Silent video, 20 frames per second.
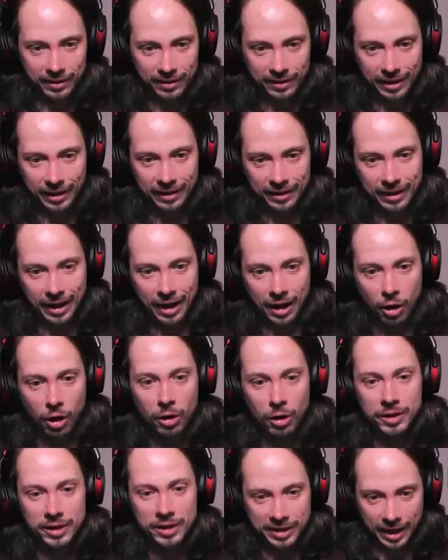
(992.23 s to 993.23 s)
there
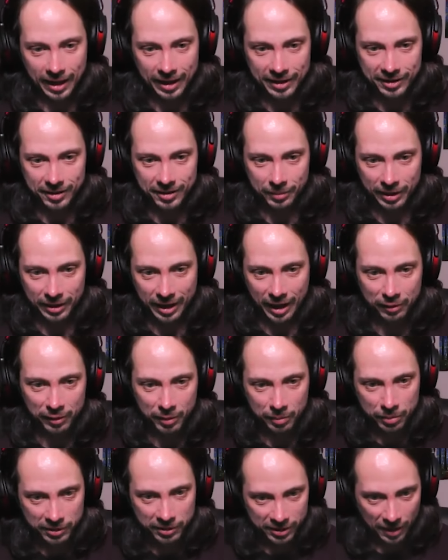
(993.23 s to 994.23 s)
always has to be, you have to
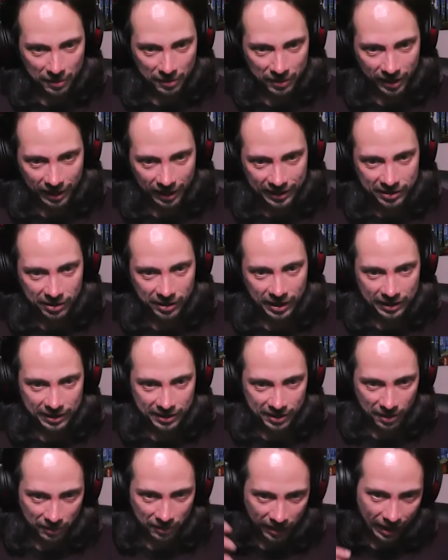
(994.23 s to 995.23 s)
put something in to get
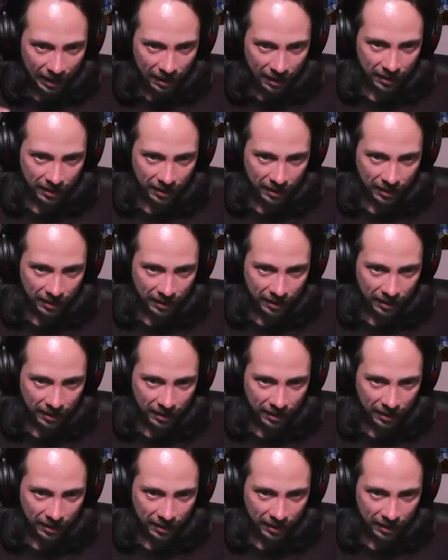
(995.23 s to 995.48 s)
something out